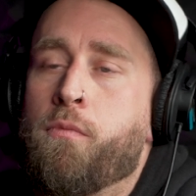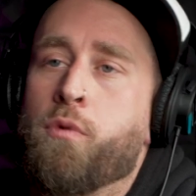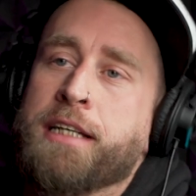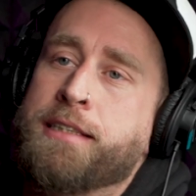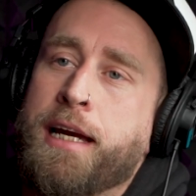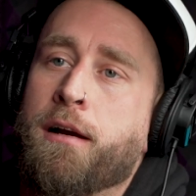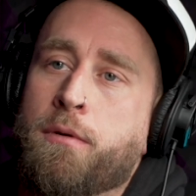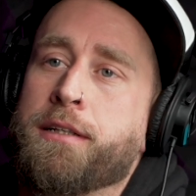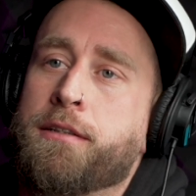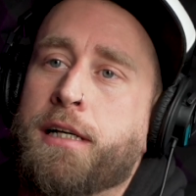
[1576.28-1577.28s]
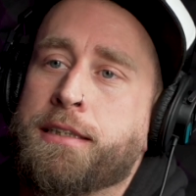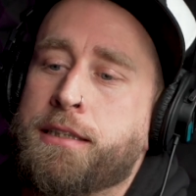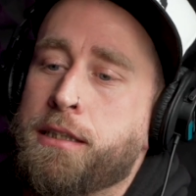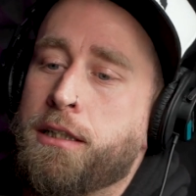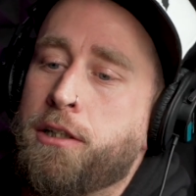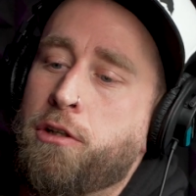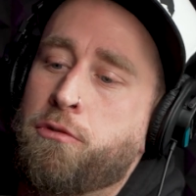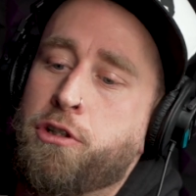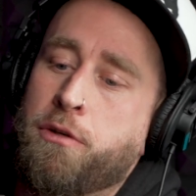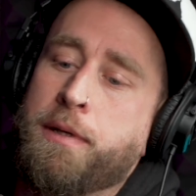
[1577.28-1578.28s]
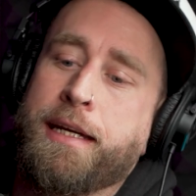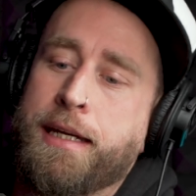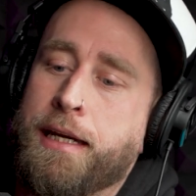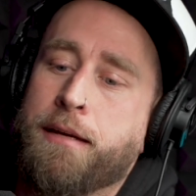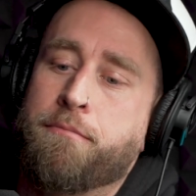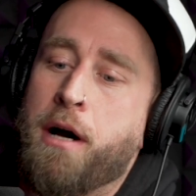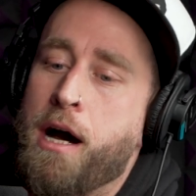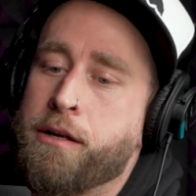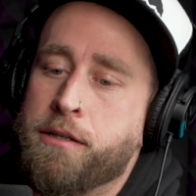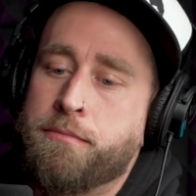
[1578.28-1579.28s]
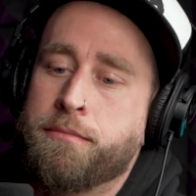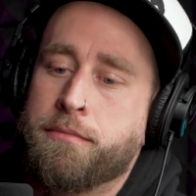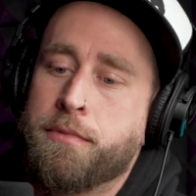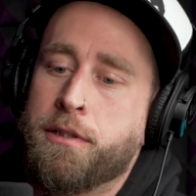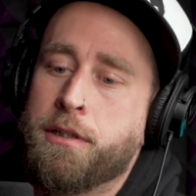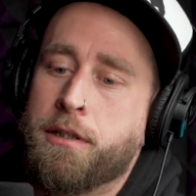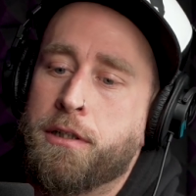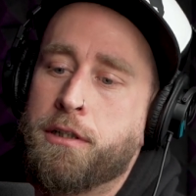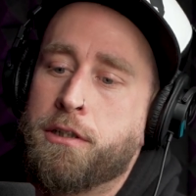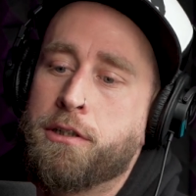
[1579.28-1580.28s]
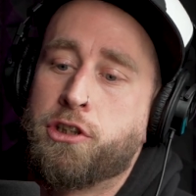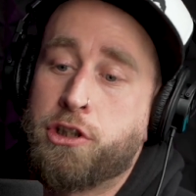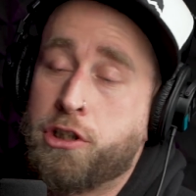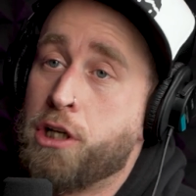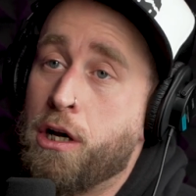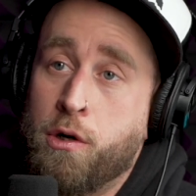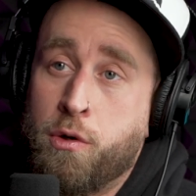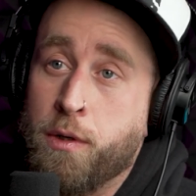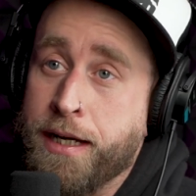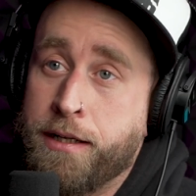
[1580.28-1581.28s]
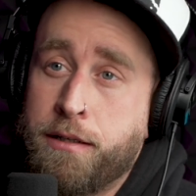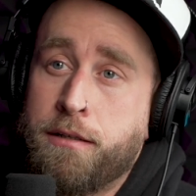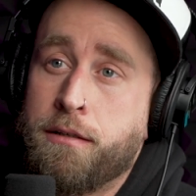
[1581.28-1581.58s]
was heroin, because you do hit bottom so quick.